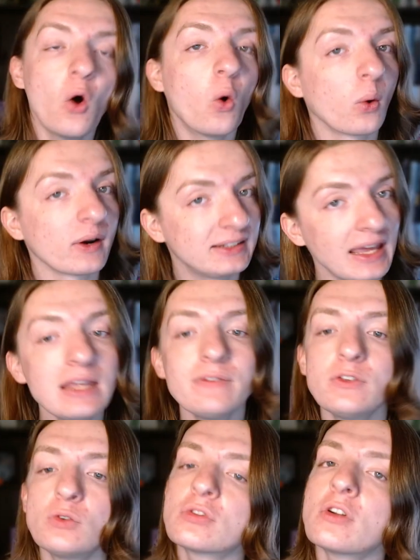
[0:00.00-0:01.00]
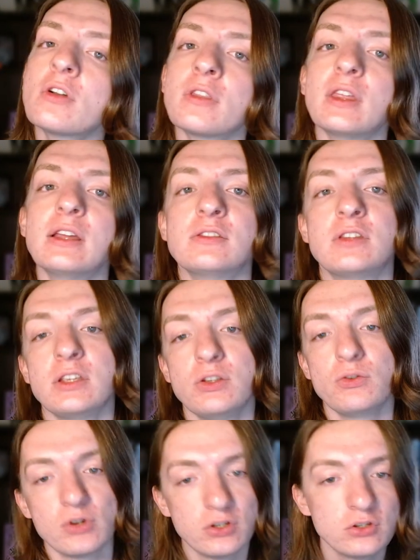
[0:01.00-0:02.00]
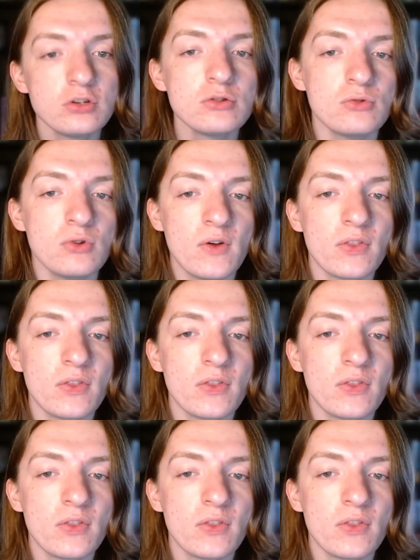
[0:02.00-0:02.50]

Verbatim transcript: or gave you certain things that you could do.